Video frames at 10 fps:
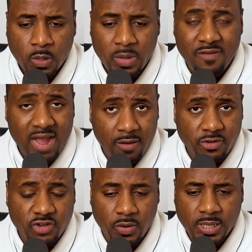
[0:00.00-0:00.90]
We have
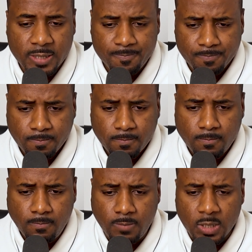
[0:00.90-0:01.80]
Arizona,
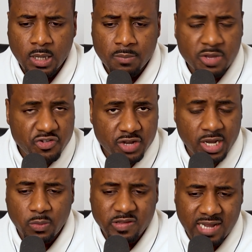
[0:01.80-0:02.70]

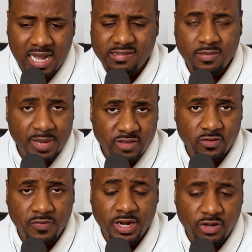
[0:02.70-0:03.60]
Michigan, Wisconsin,
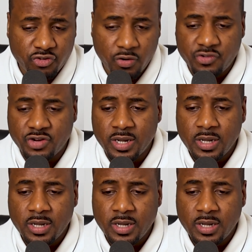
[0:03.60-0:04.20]
Pennsylvania, Georgia,